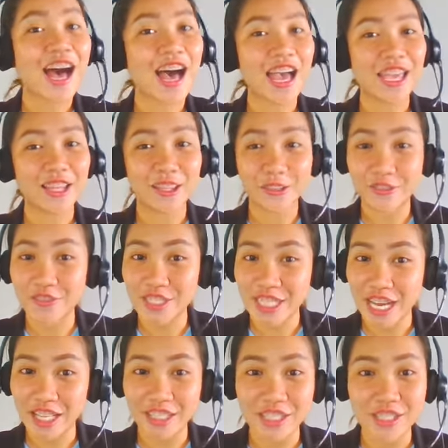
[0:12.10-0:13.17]
I love
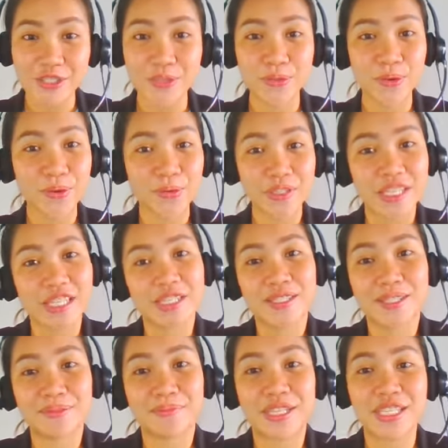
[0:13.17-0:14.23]
telling stories
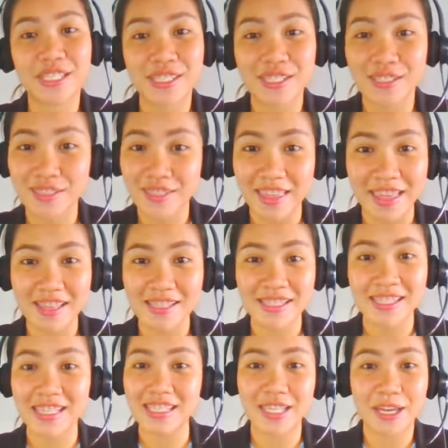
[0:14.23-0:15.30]
to my students
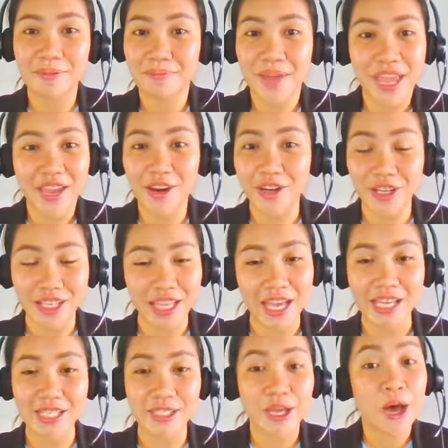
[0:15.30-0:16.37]
that can make our
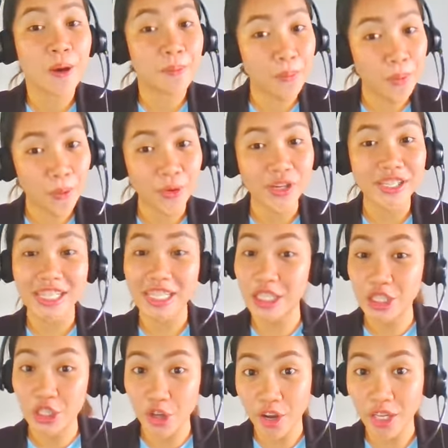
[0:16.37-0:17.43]
class more
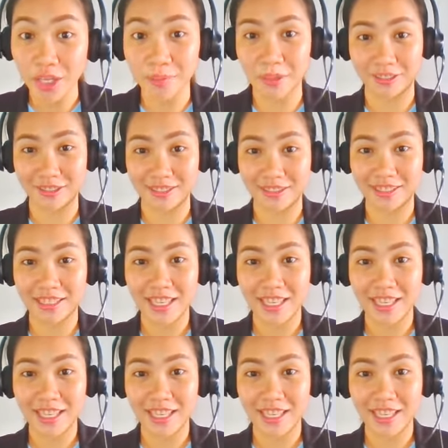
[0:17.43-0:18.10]
enjoyable.